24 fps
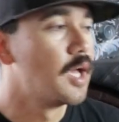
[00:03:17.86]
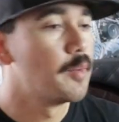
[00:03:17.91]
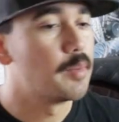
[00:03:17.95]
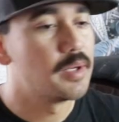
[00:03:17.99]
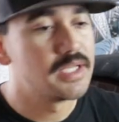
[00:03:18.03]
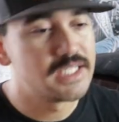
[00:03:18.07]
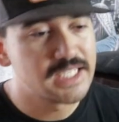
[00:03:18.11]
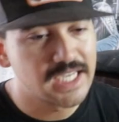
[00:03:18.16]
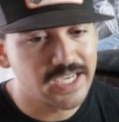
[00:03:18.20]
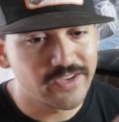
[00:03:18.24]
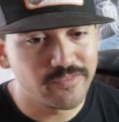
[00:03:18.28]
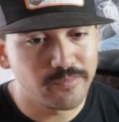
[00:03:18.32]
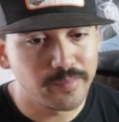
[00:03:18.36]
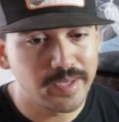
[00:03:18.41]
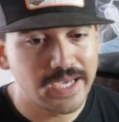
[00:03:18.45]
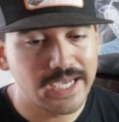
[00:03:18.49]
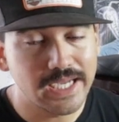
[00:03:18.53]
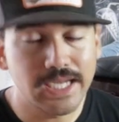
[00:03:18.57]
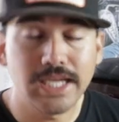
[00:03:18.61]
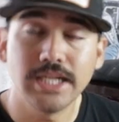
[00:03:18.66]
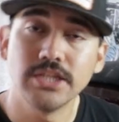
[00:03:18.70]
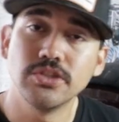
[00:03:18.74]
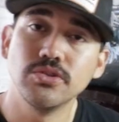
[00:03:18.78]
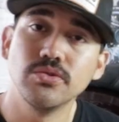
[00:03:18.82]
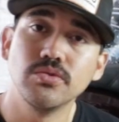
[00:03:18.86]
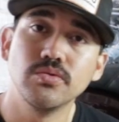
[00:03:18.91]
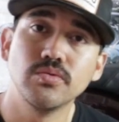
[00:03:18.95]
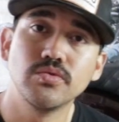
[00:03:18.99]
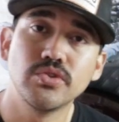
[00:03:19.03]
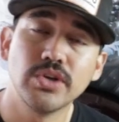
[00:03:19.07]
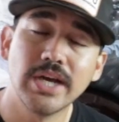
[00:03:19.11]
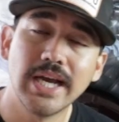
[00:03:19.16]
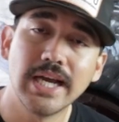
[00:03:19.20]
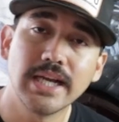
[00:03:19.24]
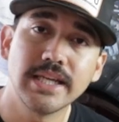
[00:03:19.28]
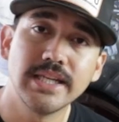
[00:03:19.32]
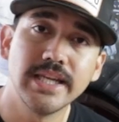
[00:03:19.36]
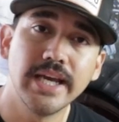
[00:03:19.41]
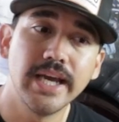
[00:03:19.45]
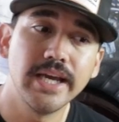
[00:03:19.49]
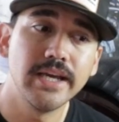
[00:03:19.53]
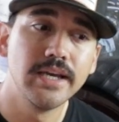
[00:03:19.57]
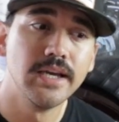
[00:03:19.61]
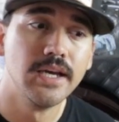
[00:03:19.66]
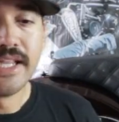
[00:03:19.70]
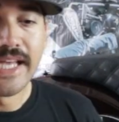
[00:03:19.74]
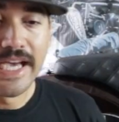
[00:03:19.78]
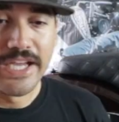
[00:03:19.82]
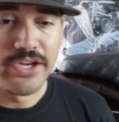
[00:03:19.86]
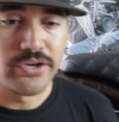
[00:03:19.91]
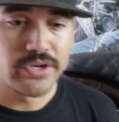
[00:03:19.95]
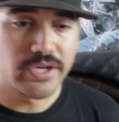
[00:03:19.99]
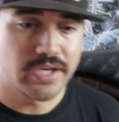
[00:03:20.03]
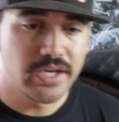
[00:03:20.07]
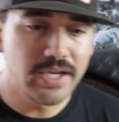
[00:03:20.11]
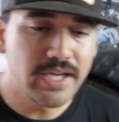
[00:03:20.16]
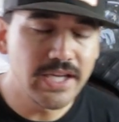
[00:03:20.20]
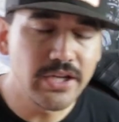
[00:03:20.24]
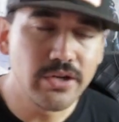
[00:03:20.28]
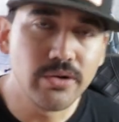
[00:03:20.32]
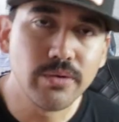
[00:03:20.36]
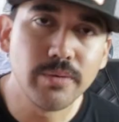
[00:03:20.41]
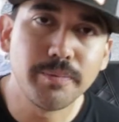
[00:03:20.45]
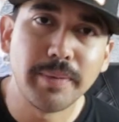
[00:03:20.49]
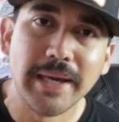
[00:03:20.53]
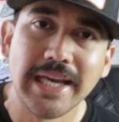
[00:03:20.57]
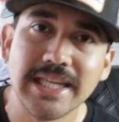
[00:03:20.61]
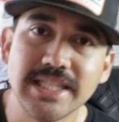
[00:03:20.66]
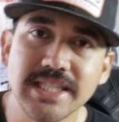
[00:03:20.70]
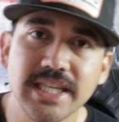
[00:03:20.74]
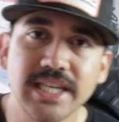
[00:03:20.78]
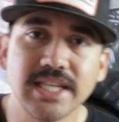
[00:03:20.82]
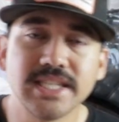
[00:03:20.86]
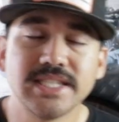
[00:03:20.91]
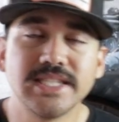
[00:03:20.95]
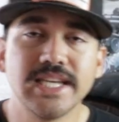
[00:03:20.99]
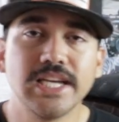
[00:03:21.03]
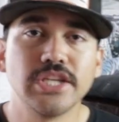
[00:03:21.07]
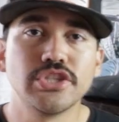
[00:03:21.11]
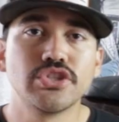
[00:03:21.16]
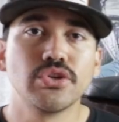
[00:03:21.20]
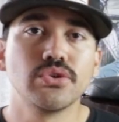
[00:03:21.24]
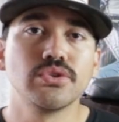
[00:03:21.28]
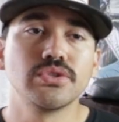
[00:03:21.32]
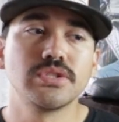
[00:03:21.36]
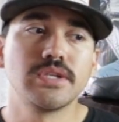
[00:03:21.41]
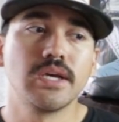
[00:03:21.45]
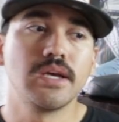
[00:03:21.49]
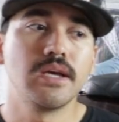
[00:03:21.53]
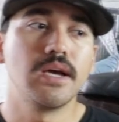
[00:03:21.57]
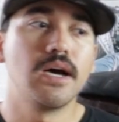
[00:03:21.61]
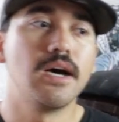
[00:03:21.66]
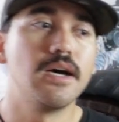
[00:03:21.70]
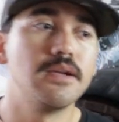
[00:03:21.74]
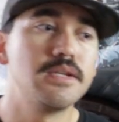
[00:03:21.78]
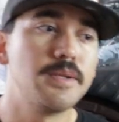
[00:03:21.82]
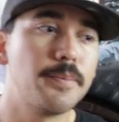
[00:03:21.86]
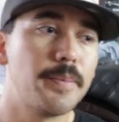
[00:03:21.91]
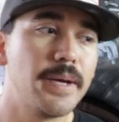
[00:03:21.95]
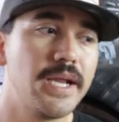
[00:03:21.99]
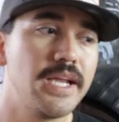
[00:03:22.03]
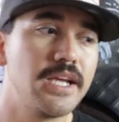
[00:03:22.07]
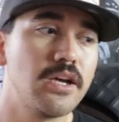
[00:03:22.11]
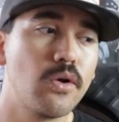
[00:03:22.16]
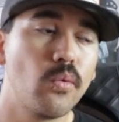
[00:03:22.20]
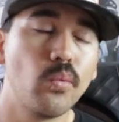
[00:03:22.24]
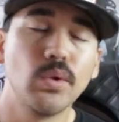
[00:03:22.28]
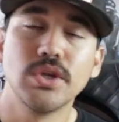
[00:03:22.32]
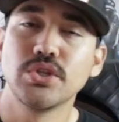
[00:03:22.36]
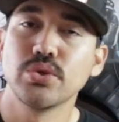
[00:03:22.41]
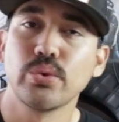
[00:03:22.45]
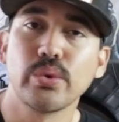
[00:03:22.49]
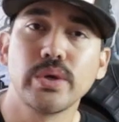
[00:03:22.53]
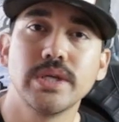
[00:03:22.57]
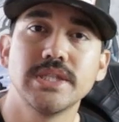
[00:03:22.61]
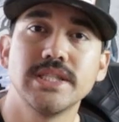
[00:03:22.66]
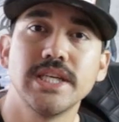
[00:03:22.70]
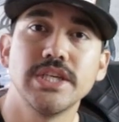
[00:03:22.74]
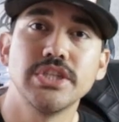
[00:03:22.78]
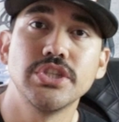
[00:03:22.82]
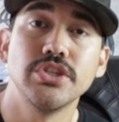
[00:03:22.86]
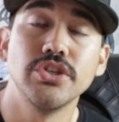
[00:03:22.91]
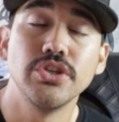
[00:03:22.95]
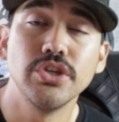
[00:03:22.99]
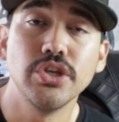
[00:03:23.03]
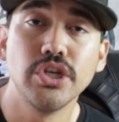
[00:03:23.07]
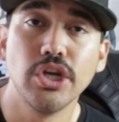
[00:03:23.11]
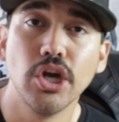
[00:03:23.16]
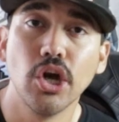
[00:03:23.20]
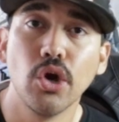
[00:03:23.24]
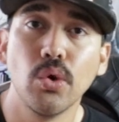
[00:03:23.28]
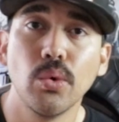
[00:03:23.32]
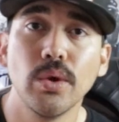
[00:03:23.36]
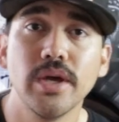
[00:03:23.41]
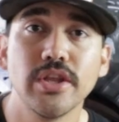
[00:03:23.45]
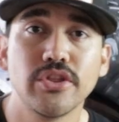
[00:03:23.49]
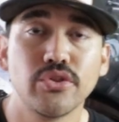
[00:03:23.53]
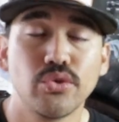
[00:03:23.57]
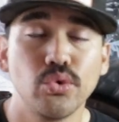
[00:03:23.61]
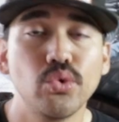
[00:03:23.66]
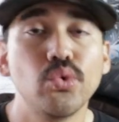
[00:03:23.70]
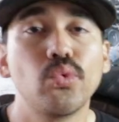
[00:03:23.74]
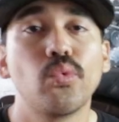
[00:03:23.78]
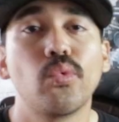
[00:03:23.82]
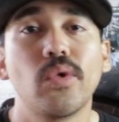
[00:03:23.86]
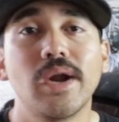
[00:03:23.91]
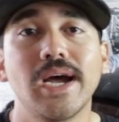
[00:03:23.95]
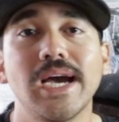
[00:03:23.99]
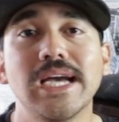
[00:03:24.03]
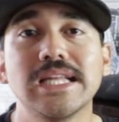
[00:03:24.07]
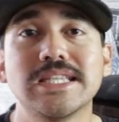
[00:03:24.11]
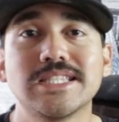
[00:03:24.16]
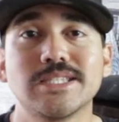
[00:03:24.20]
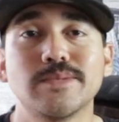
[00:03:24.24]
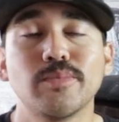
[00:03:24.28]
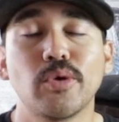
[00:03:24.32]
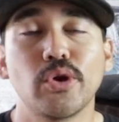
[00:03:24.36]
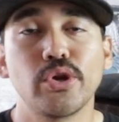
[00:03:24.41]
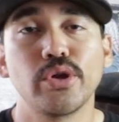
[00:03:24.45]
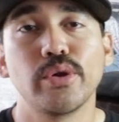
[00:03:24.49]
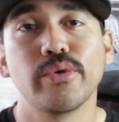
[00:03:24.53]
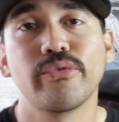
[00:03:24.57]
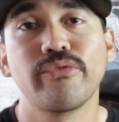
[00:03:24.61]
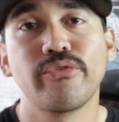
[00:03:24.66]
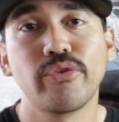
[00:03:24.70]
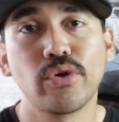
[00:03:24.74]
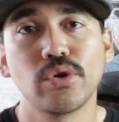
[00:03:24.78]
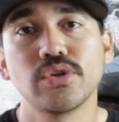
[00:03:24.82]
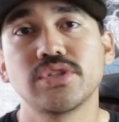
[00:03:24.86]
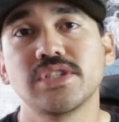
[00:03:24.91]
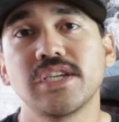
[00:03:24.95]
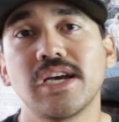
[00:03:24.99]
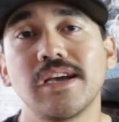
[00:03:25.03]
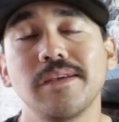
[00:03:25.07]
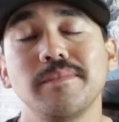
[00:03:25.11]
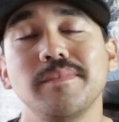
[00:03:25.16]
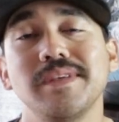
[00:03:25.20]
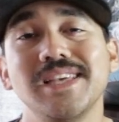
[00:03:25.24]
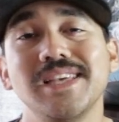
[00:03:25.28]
But diving back into track day, you're gonna need your basic essentials. Depending on which organization you go with through ridesmart, your first time